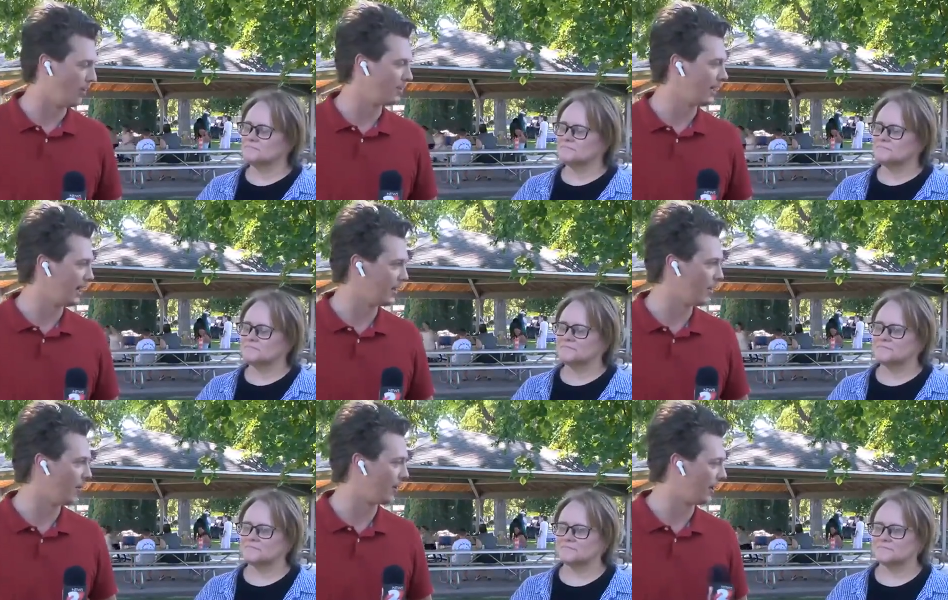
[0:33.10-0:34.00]
Speaker 1: on today at
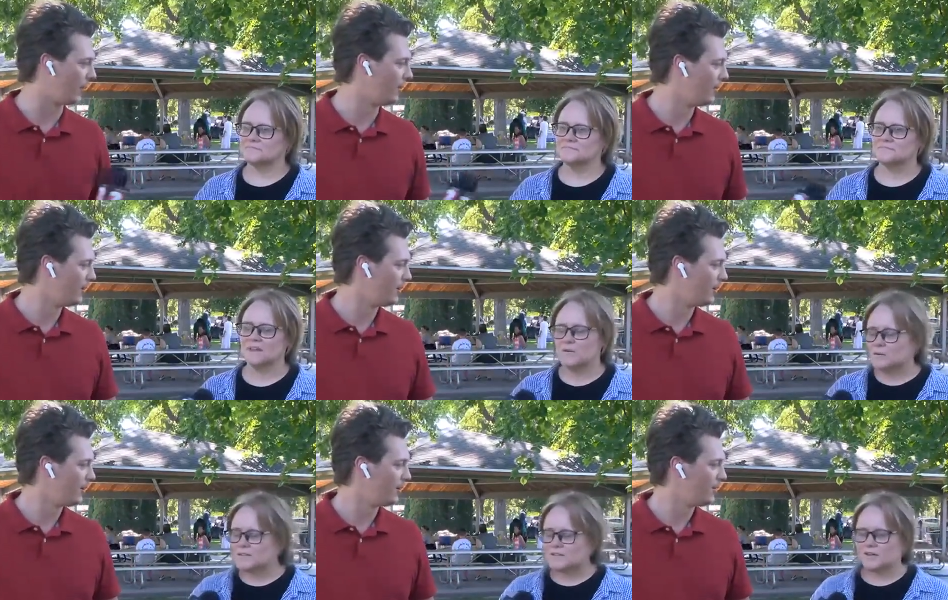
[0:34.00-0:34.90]
the barbecue.
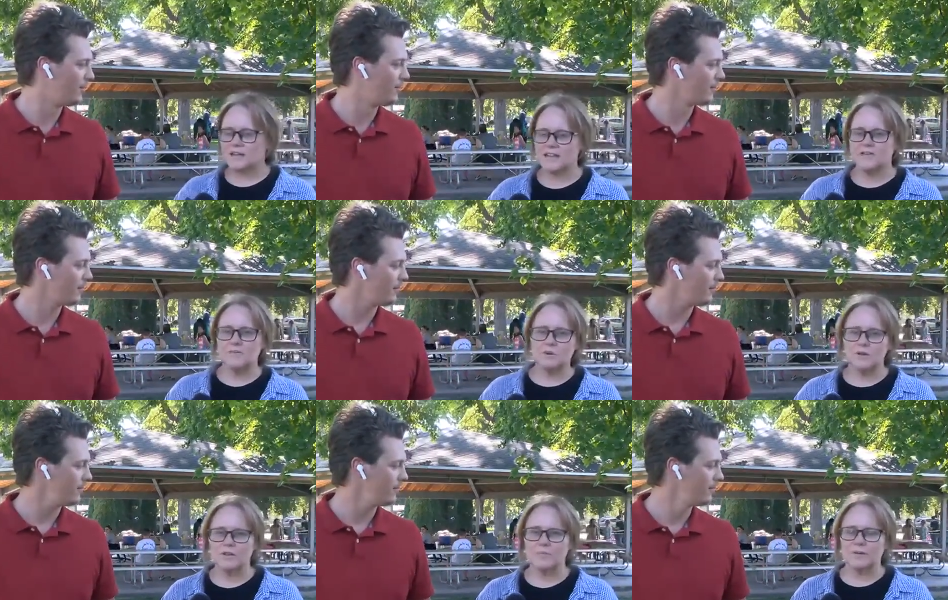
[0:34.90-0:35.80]
Speaker 2: Well, it's our
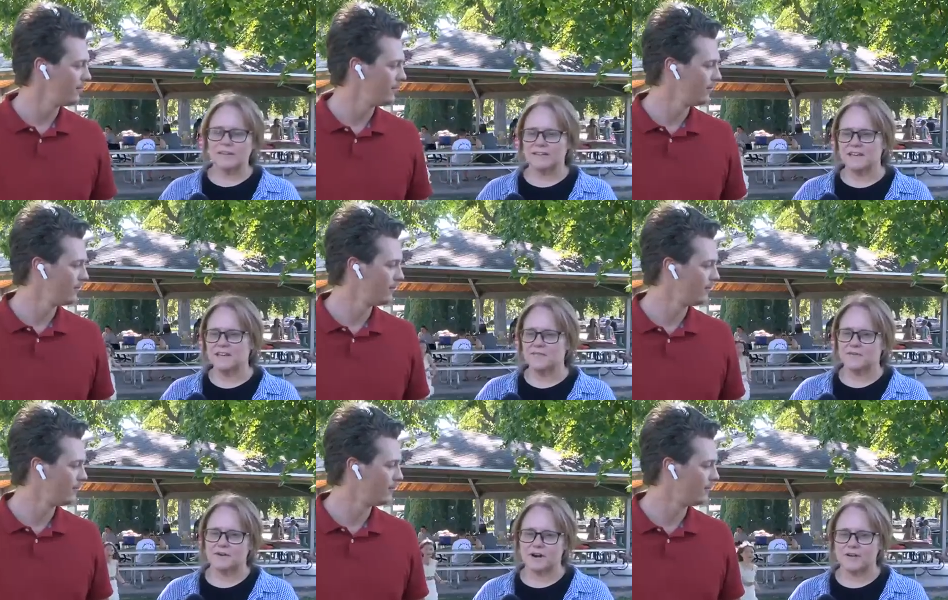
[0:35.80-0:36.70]
annual picnic
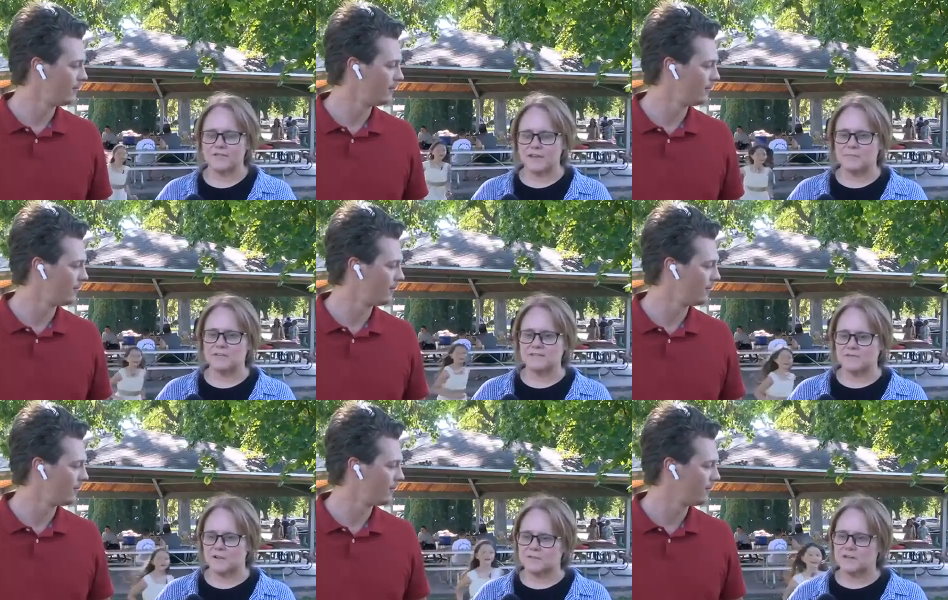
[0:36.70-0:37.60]
for our
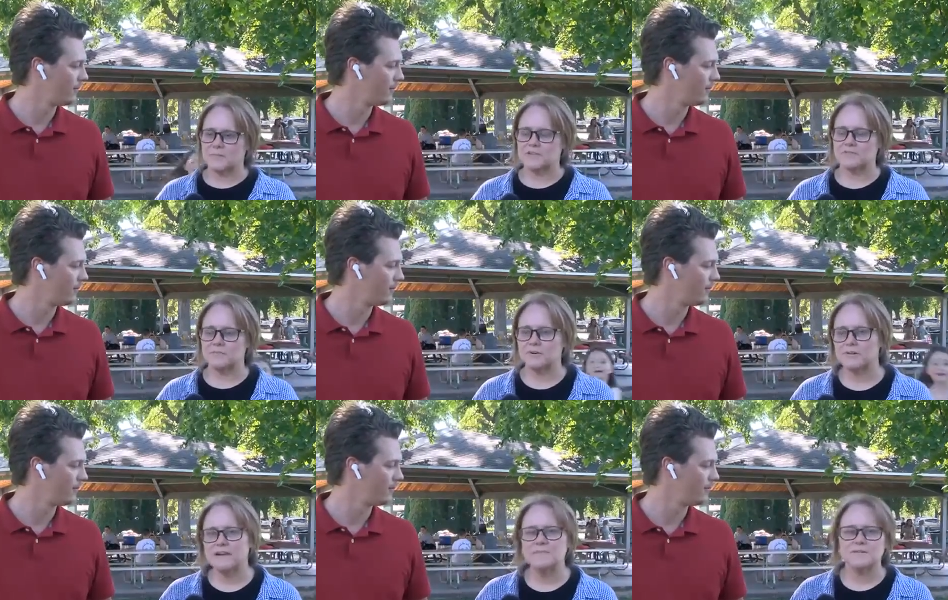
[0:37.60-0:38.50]
families involved in our mentoring
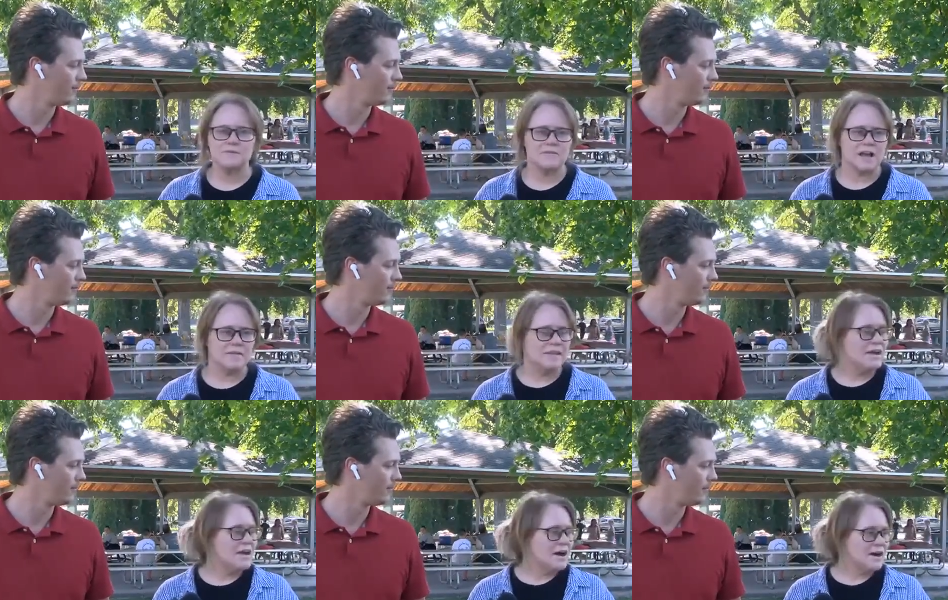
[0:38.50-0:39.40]
program. So we've got
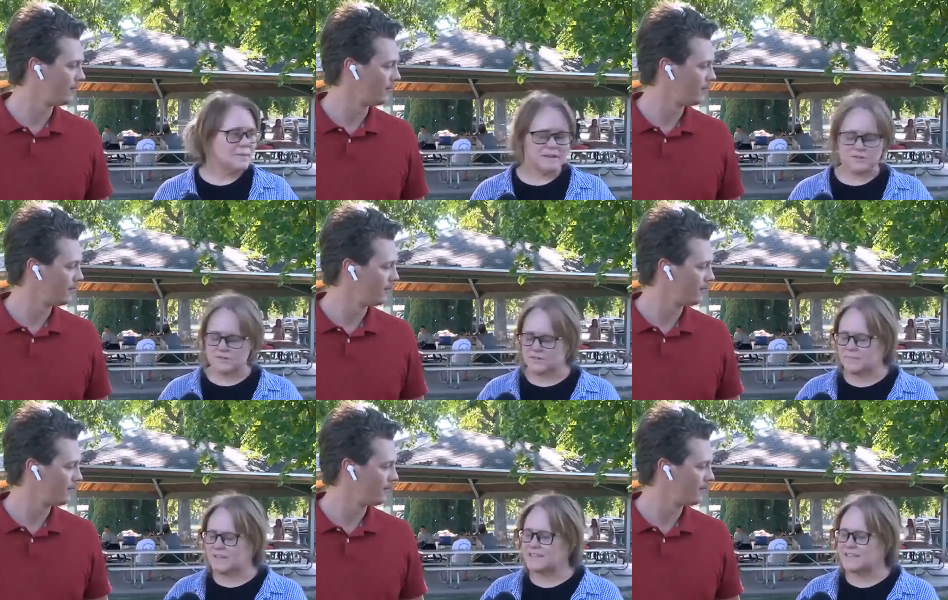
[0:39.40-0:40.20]
our mentors and